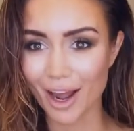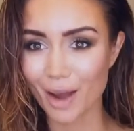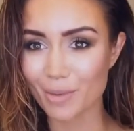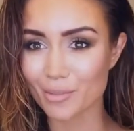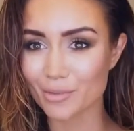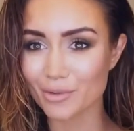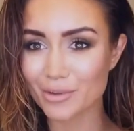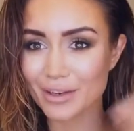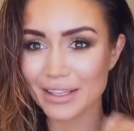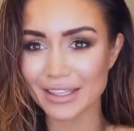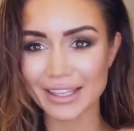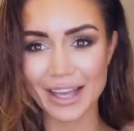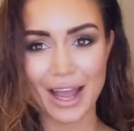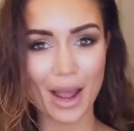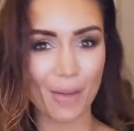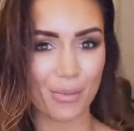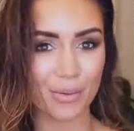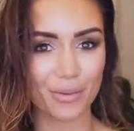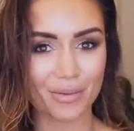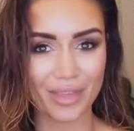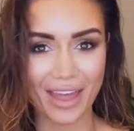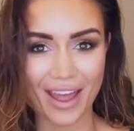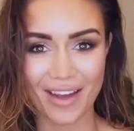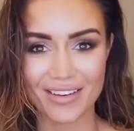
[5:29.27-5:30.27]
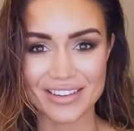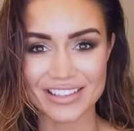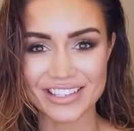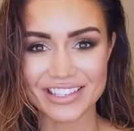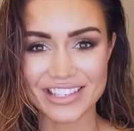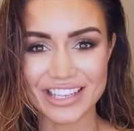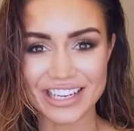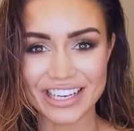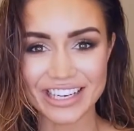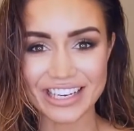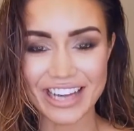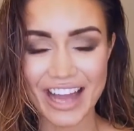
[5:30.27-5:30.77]
I'm really happy with how it's
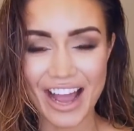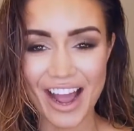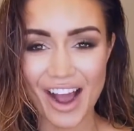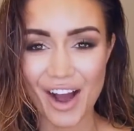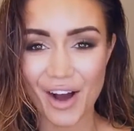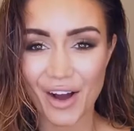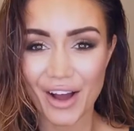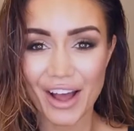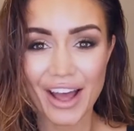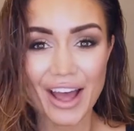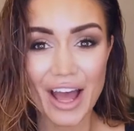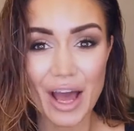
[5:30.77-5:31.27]
sitting now.